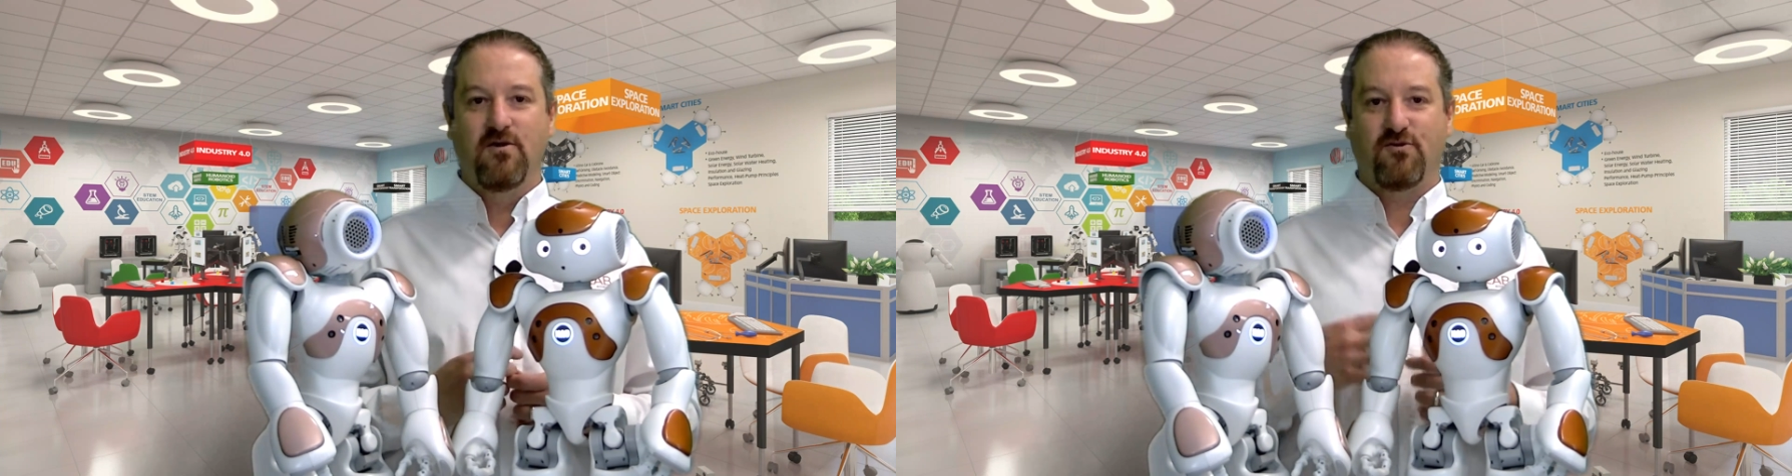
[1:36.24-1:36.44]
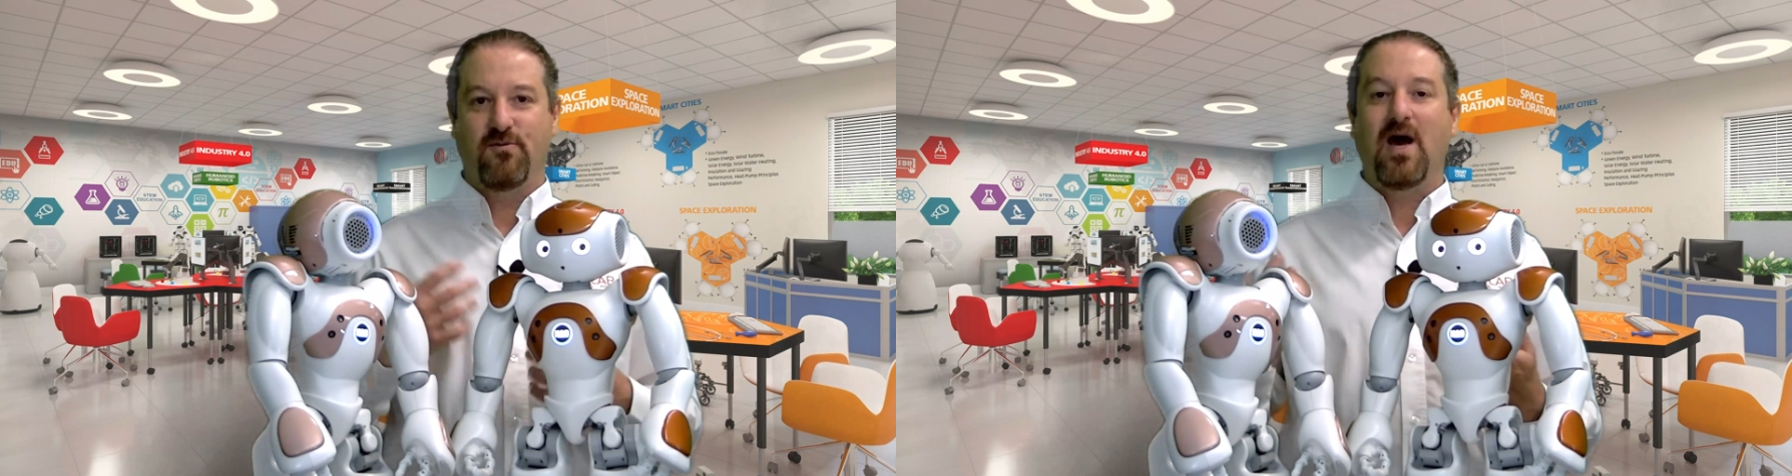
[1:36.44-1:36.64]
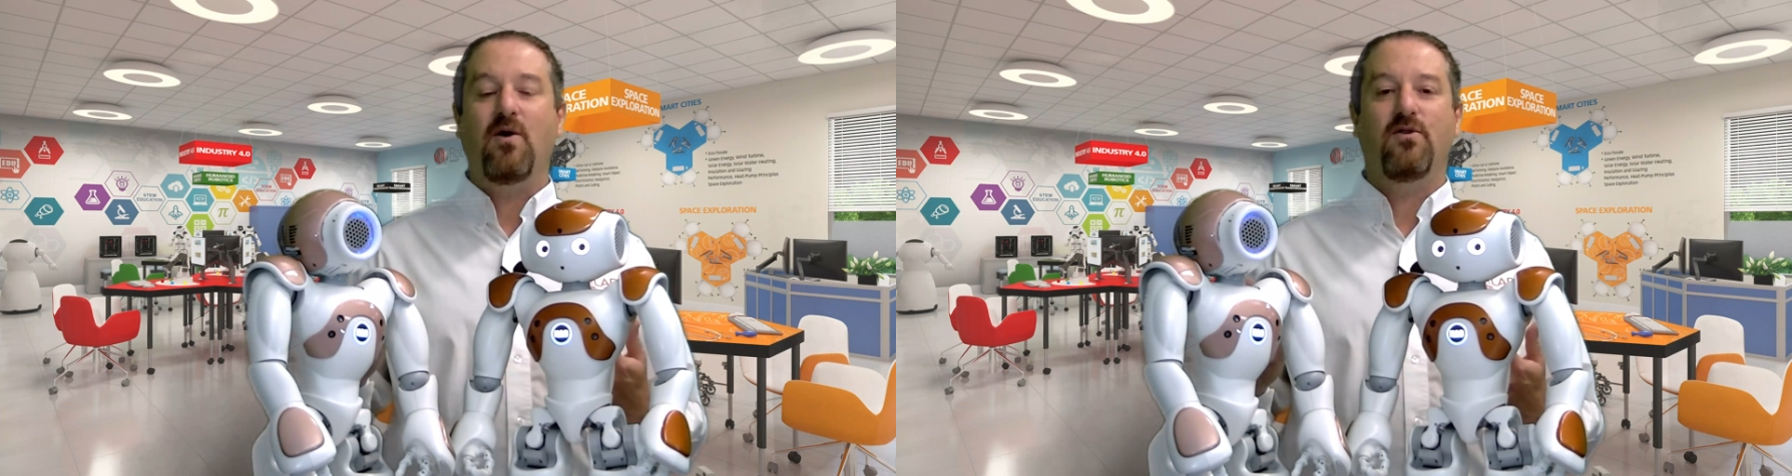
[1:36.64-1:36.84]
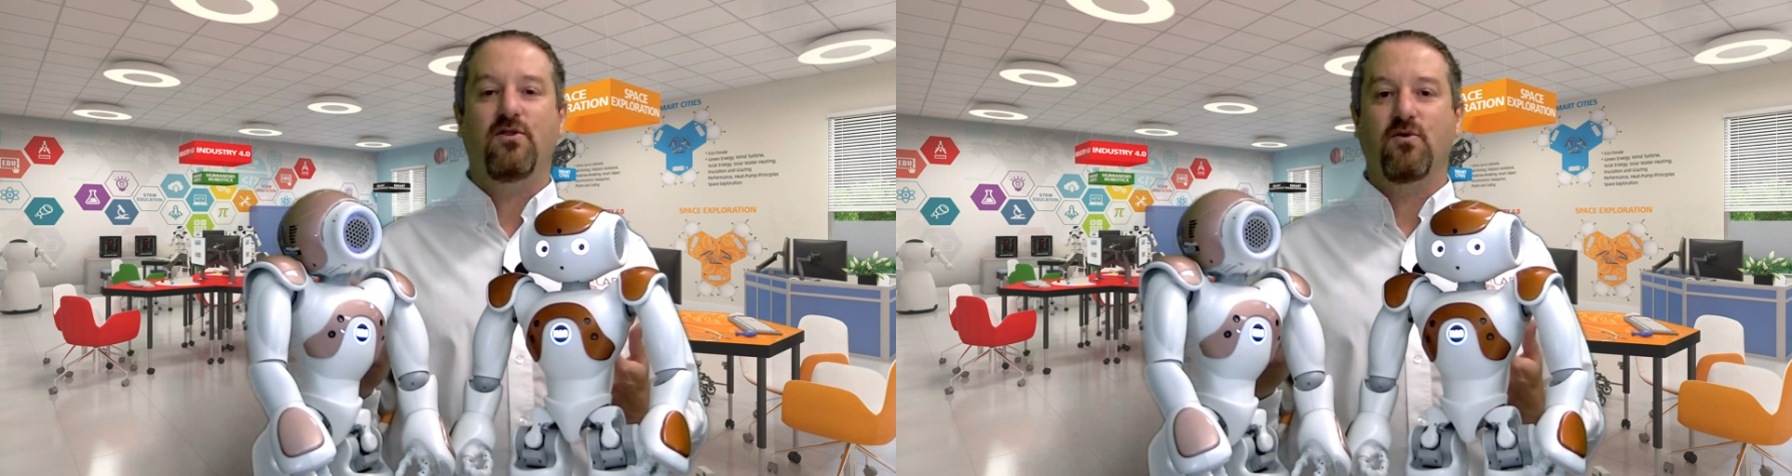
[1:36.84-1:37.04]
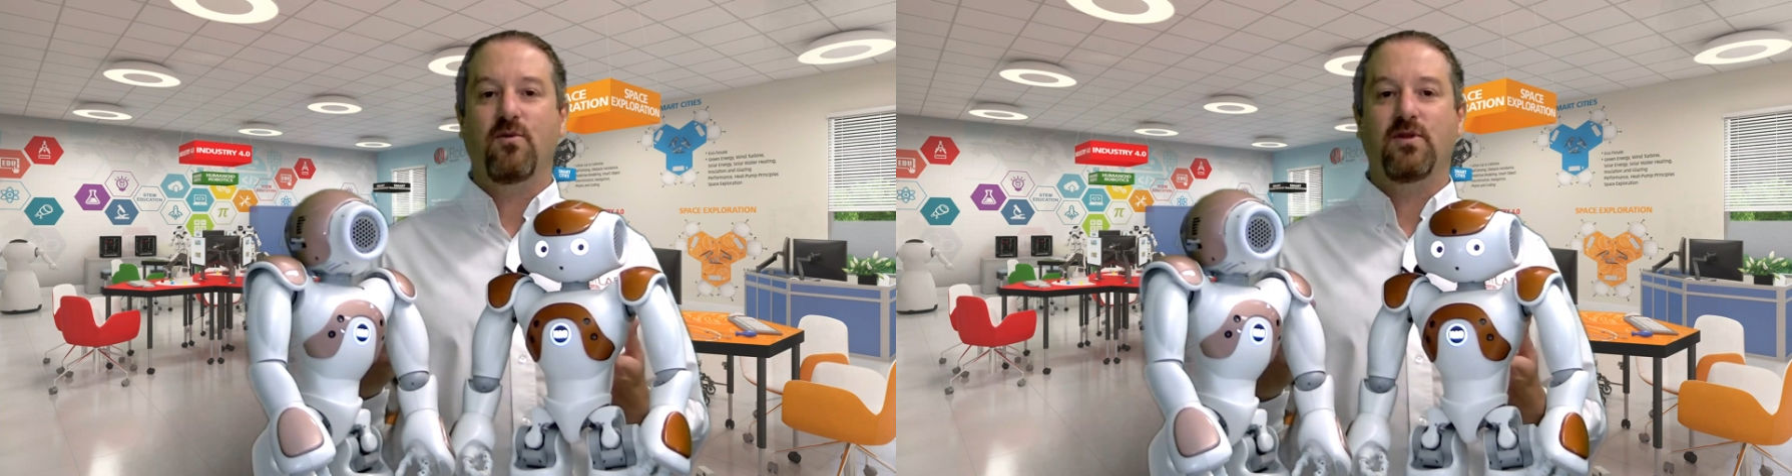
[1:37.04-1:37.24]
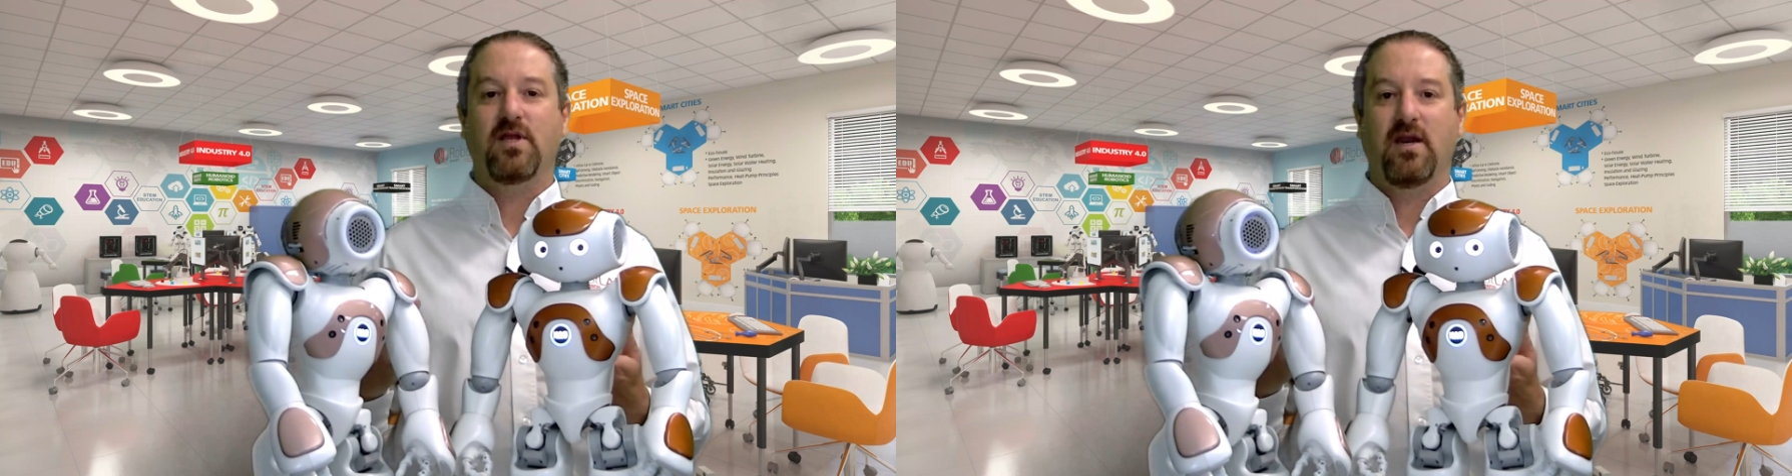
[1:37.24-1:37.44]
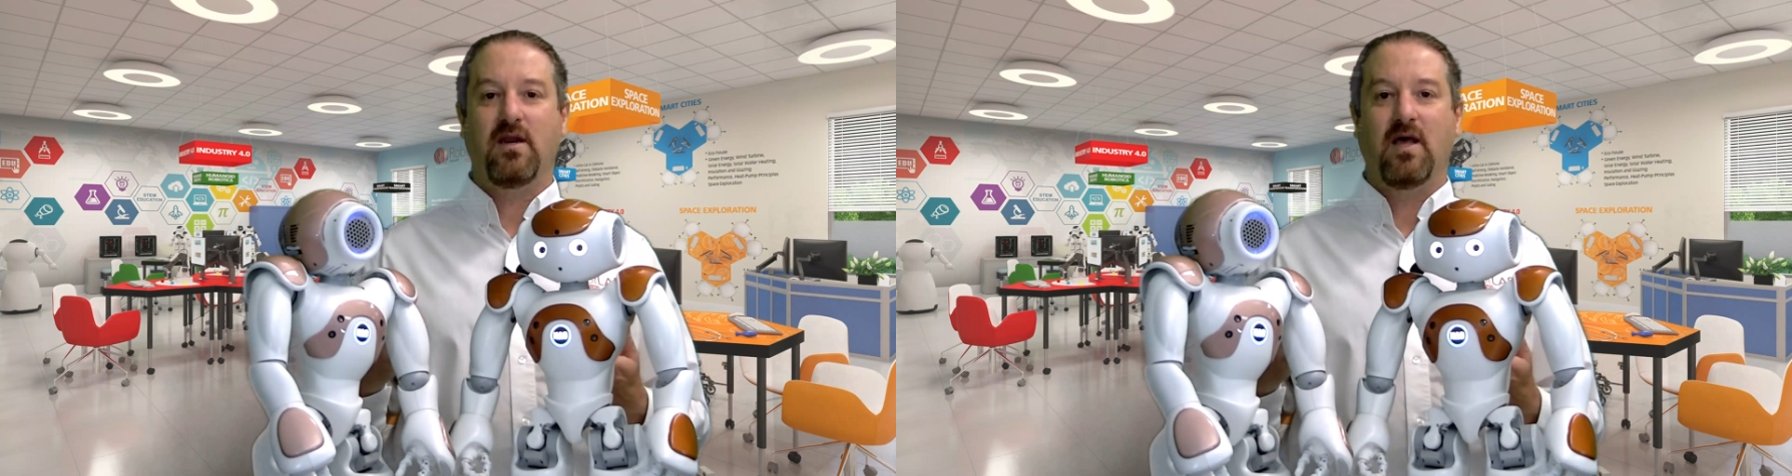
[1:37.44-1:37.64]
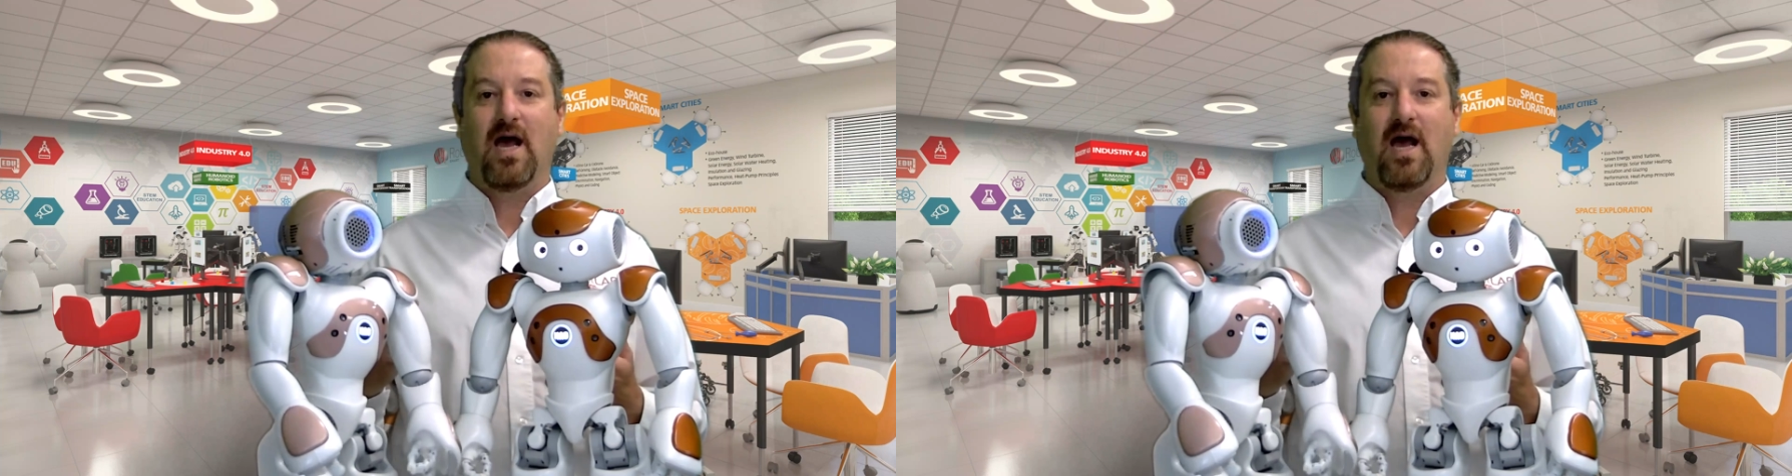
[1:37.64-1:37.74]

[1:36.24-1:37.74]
From now on, the robot can